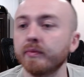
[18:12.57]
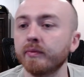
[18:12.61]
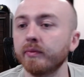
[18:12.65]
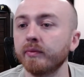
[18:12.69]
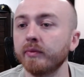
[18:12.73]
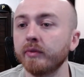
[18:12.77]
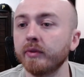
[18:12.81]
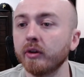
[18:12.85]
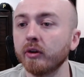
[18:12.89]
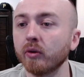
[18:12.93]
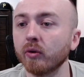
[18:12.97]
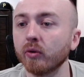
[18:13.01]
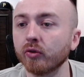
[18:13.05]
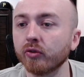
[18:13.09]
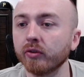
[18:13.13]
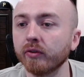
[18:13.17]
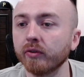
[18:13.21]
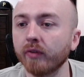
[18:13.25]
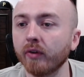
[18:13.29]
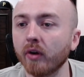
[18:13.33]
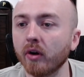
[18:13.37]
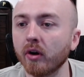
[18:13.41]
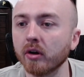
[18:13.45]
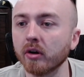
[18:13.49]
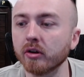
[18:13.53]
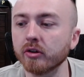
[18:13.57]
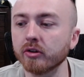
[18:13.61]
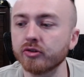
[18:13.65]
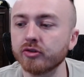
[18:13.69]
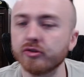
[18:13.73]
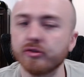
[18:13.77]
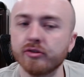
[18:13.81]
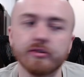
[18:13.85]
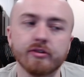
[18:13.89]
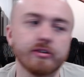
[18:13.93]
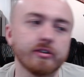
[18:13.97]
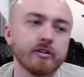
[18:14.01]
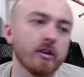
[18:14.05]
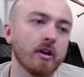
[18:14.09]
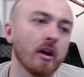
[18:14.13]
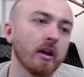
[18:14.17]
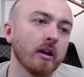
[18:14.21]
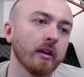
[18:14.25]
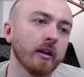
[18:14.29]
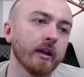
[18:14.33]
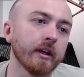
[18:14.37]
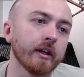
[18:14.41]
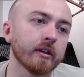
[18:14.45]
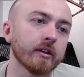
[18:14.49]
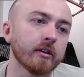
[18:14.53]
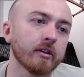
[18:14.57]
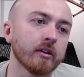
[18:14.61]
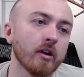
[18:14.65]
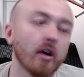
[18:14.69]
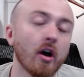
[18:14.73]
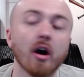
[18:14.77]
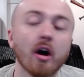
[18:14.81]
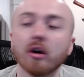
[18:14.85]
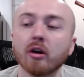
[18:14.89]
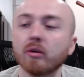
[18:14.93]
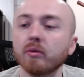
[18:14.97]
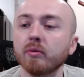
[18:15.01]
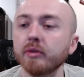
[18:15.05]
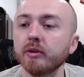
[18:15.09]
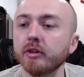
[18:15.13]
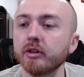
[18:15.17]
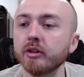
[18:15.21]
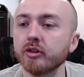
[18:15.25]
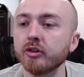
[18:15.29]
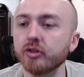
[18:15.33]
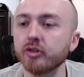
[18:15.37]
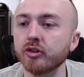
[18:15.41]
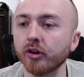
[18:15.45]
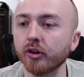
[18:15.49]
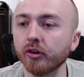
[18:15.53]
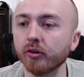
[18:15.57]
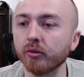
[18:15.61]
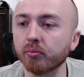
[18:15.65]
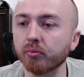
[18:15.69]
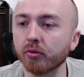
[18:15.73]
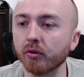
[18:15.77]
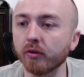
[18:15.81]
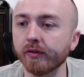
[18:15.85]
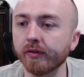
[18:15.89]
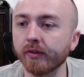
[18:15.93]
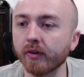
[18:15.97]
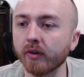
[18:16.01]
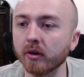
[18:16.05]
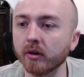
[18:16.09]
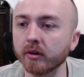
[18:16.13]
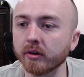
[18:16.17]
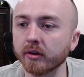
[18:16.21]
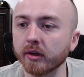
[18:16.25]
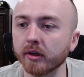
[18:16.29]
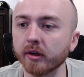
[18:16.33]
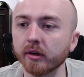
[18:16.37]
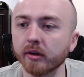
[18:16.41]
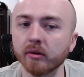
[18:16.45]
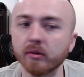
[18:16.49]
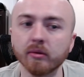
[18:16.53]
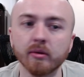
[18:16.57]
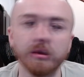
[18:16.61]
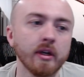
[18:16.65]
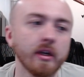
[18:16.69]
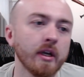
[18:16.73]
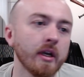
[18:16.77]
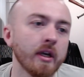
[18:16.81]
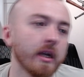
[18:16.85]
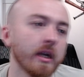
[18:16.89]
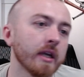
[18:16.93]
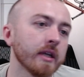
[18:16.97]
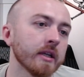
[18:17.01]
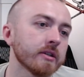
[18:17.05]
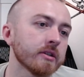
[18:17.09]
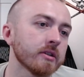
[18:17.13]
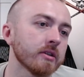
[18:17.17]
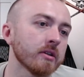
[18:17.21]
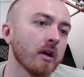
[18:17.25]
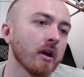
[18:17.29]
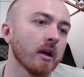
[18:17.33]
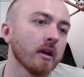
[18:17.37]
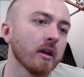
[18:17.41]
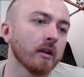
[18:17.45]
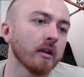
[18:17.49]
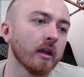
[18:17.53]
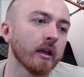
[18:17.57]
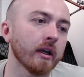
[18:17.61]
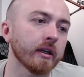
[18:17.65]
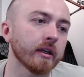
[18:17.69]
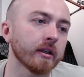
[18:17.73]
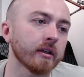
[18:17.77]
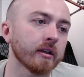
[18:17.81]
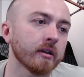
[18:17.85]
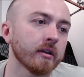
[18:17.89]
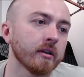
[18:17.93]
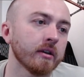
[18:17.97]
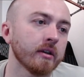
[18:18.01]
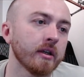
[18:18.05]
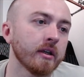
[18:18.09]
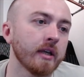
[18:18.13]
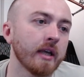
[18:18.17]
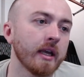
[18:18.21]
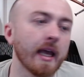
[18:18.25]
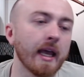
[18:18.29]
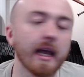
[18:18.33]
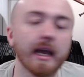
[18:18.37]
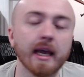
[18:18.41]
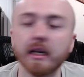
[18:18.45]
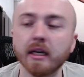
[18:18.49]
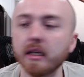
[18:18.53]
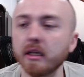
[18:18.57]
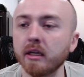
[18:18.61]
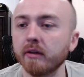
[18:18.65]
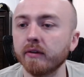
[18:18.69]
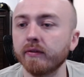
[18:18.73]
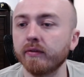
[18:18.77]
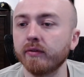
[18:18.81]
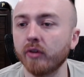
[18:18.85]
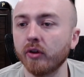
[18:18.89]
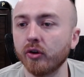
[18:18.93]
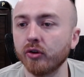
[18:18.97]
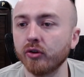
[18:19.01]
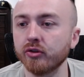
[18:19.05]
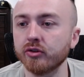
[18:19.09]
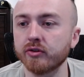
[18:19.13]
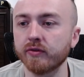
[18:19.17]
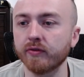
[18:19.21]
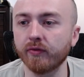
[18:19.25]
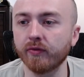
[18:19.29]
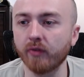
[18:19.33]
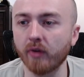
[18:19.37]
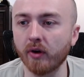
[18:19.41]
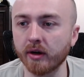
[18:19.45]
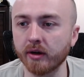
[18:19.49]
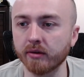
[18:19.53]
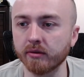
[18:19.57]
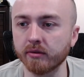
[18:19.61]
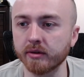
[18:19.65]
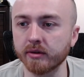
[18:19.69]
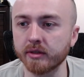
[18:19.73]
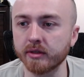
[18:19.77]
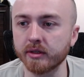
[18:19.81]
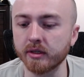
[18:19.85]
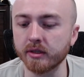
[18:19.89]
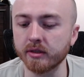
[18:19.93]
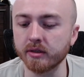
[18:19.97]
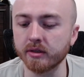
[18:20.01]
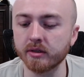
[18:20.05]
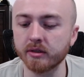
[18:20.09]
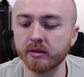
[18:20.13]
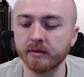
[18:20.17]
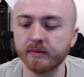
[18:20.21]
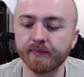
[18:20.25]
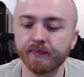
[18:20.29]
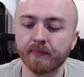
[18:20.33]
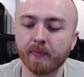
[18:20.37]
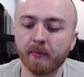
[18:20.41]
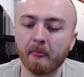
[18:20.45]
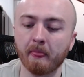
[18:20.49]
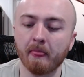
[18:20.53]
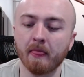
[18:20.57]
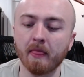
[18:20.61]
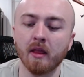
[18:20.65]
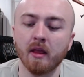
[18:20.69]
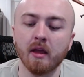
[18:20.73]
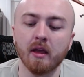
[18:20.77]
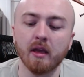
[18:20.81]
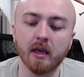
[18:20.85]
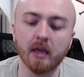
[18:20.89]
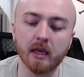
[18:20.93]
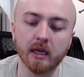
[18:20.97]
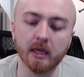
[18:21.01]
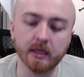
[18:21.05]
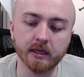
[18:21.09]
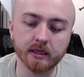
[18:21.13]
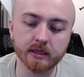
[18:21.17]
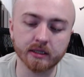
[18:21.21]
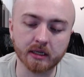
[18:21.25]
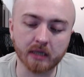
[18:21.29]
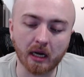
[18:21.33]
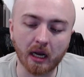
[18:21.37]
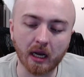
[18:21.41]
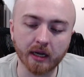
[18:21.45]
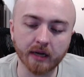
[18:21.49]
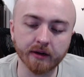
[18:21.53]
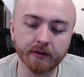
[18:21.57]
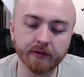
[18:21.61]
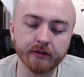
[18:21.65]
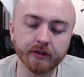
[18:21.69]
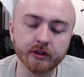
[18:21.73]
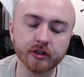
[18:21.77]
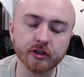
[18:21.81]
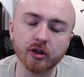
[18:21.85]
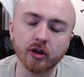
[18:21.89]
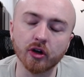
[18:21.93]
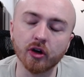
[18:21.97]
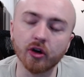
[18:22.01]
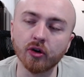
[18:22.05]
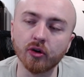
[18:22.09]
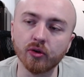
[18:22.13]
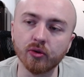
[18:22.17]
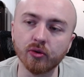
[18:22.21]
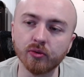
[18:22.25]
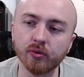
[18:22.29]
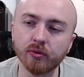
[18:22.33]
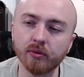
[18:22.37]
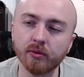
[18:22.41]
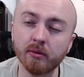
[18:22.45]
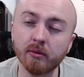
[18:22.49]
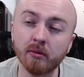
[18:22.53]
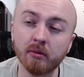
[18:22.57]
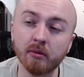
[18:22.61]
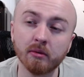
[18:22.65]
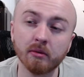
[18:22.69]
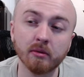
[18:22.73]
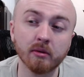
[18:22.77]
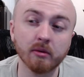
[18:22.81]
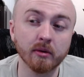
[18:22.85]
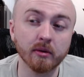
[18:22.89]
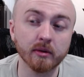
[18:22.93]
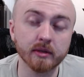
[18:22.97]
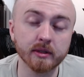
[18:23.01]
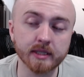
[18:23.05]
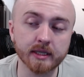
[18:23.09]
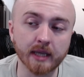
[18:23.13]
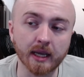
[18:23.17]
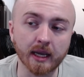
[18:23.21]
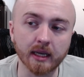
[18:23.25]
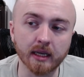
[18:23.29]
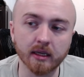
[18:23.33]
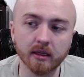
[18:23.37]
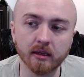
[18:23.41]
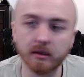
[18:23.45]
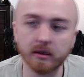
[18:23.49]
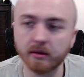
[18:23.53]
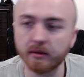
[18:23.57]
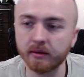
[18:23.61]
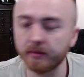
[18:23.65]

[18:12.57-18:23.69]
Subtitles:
Your Sauvage. It's not like Acqua di Gio Profondo. It's not like any of those fragrances. It is kind of its own take.